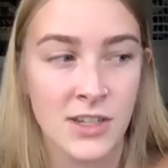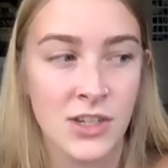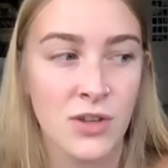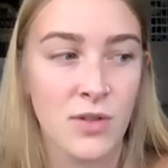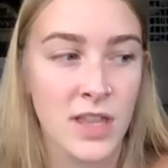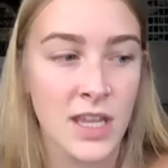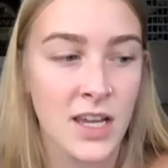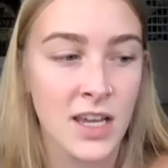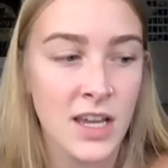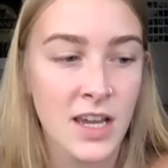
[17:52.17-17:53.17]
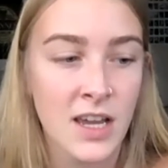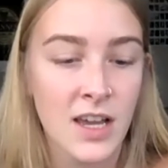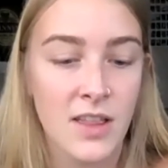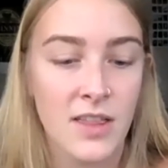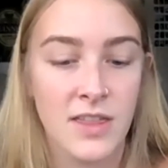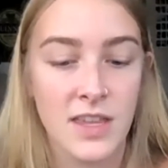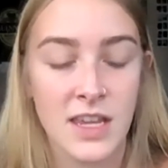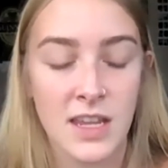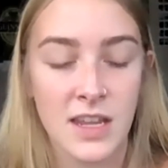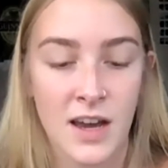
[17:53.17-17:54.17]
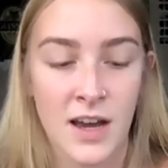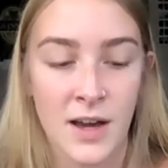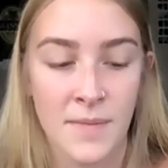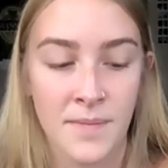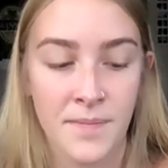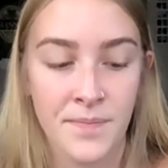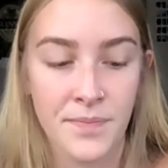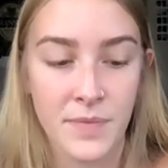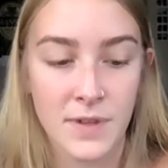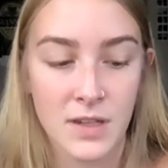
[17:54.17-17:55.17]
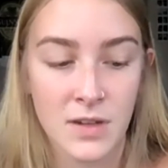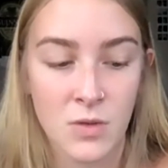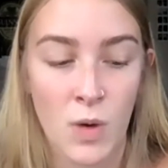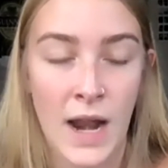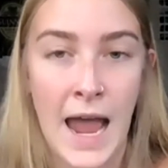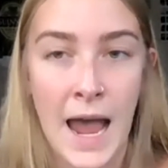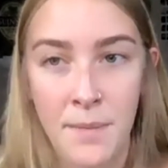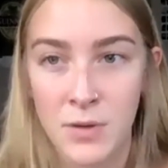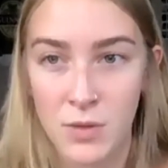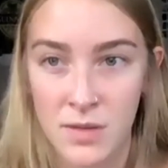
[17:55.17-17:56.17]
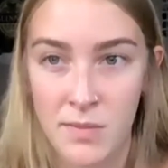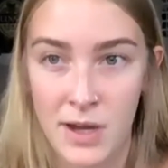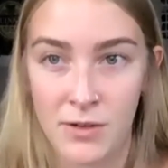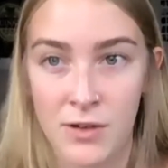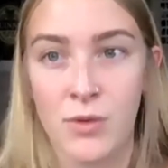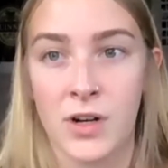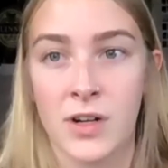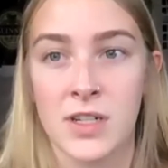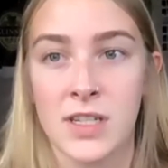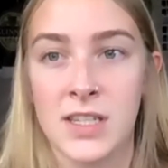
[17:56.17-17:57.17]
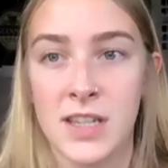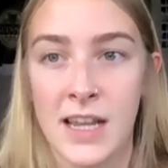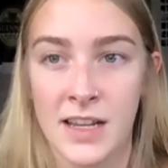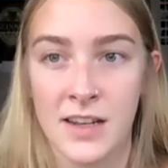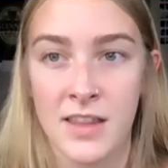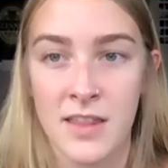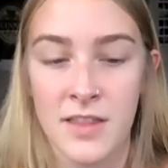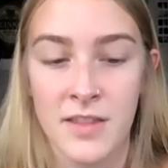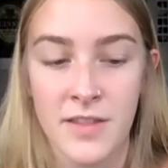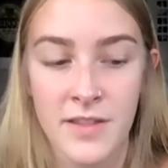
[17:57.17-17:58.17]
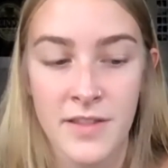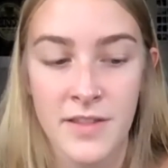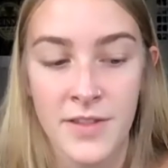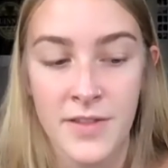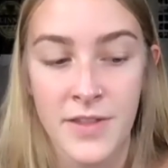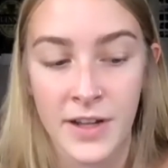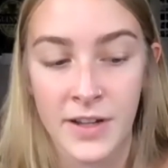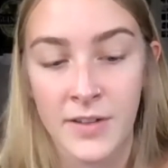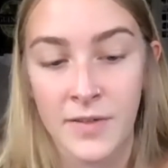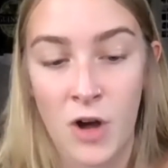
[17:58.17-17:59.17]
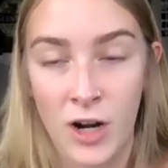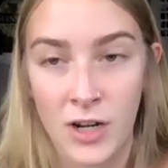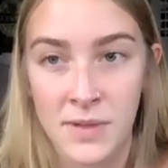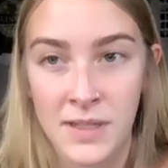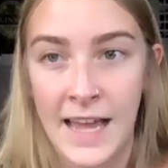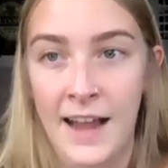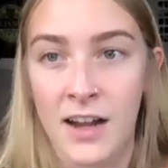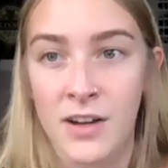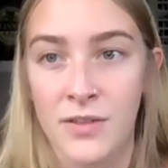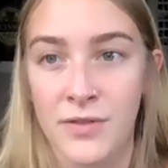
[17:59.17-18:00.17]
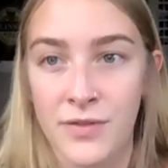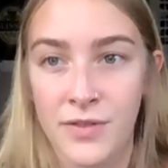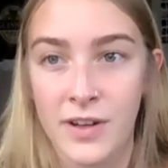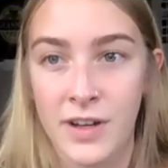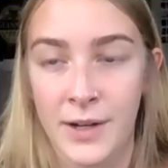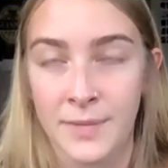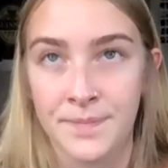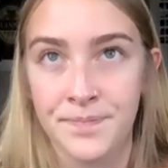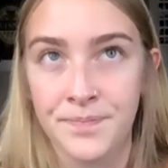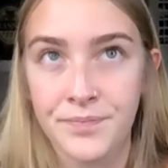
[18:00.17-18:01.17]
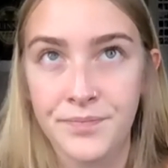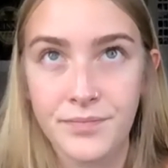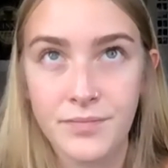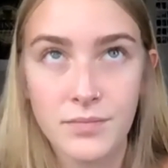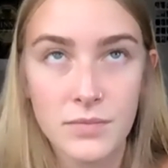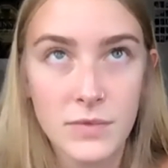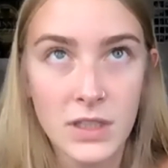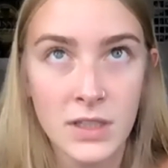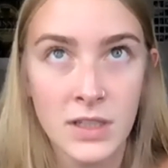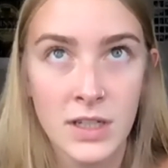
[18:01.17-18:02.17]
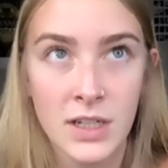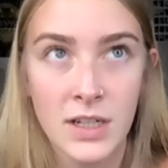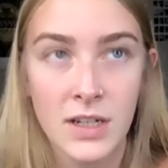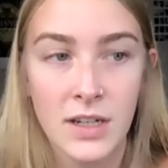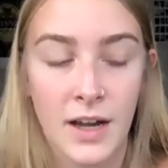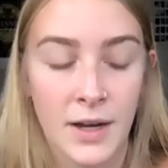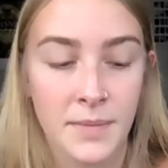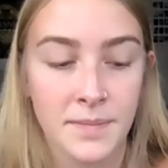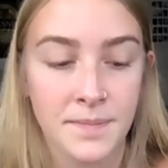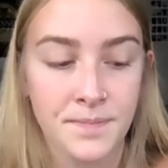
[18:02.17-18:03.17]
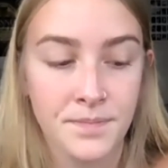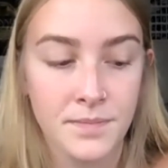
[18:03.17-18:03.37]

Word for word: do you think the um, what happened with the migrant workers and the arguably lack of um, um,